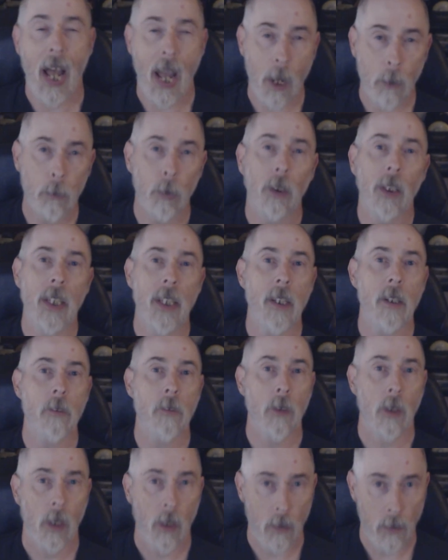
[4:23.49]
I
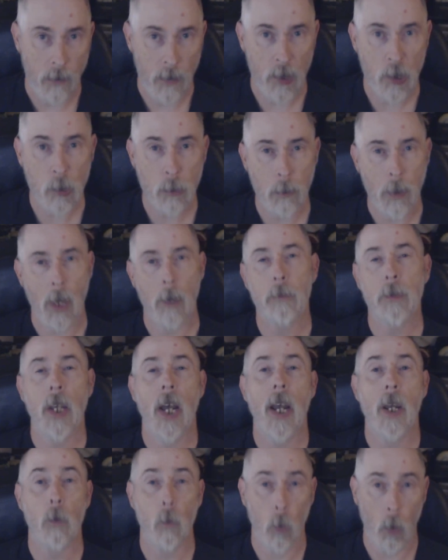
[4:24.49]
believe this
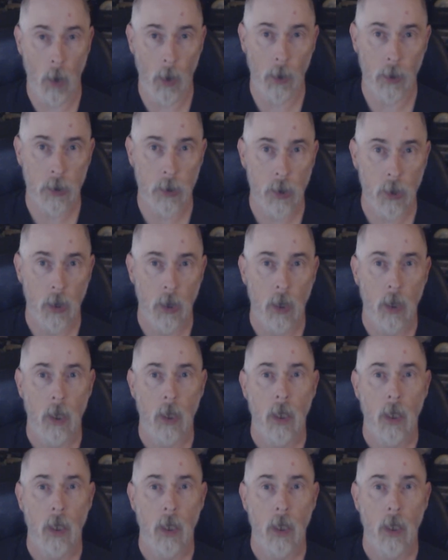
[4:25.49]
peptide works.